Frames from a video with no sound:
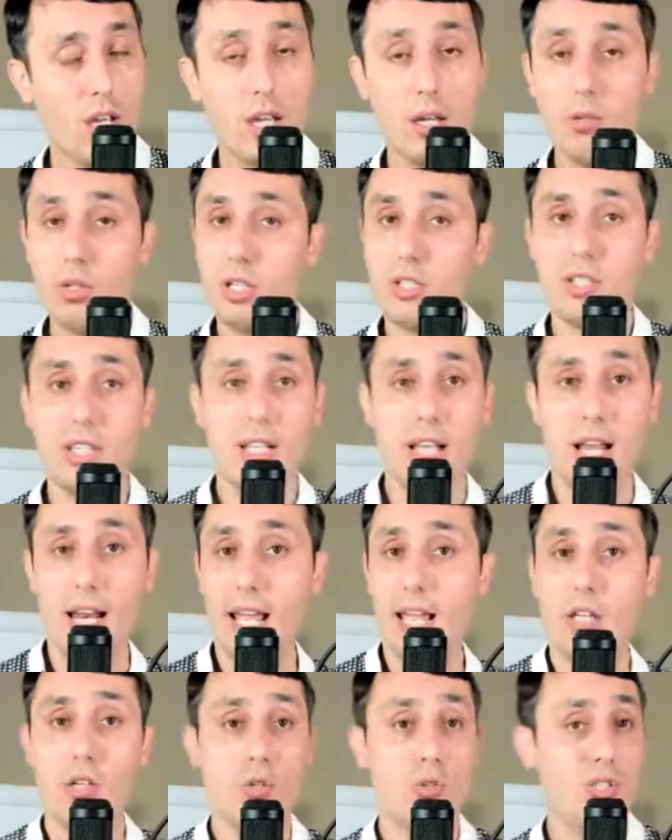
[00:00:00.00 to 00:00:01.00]
You can say that,
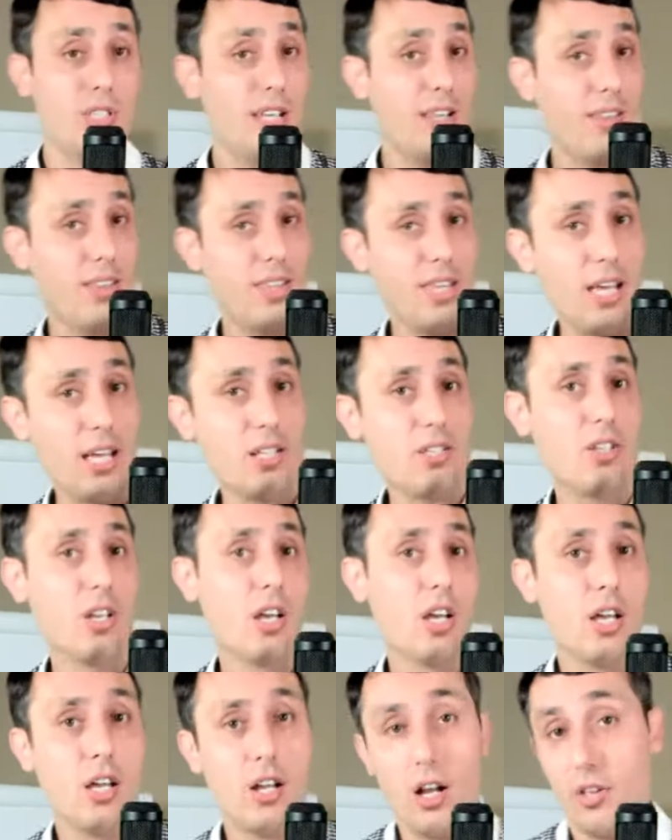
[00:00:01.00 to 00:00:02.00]
hey, you said this
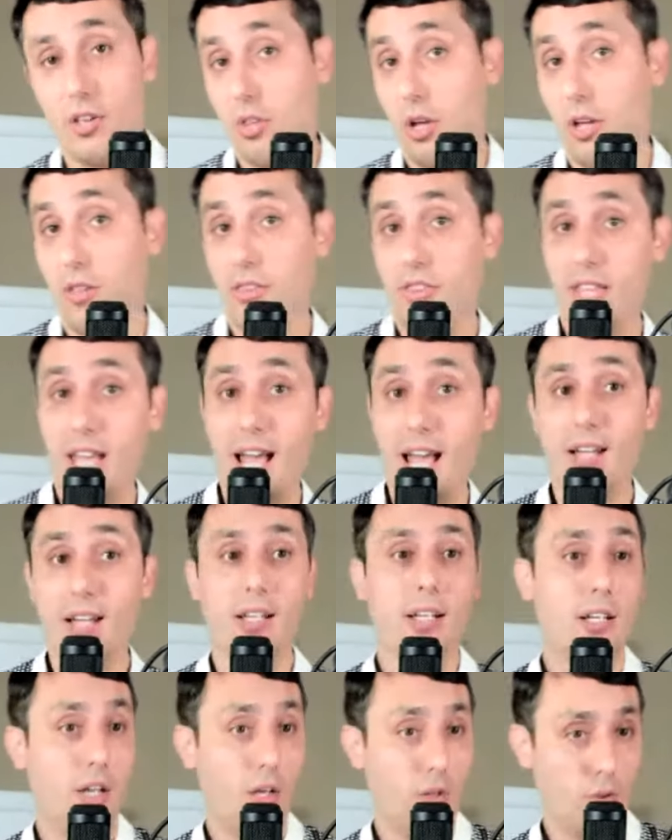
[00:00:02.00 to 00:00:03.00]
and I thought that,
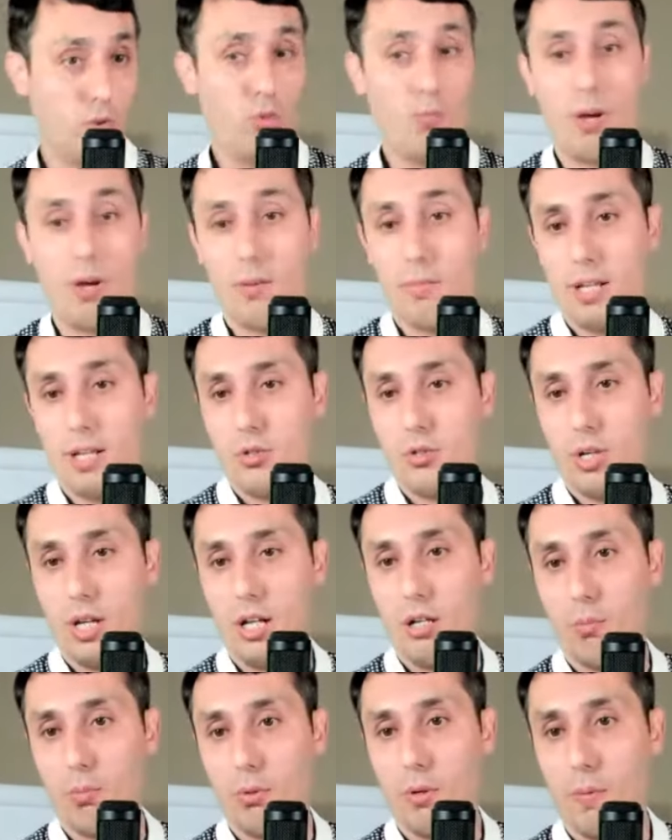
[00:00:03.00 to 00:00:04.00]
and then I'll do my best to
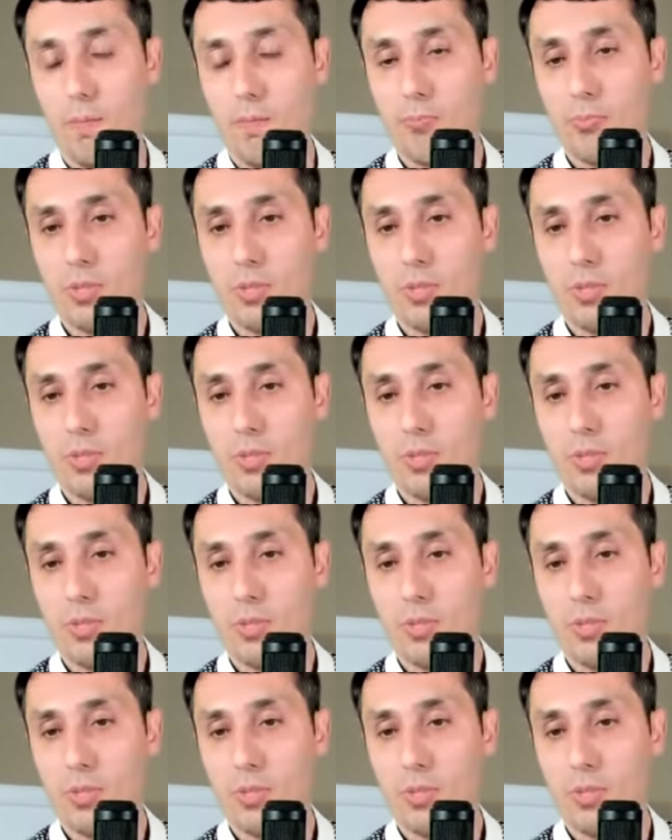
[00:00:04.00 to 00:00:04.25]
help you.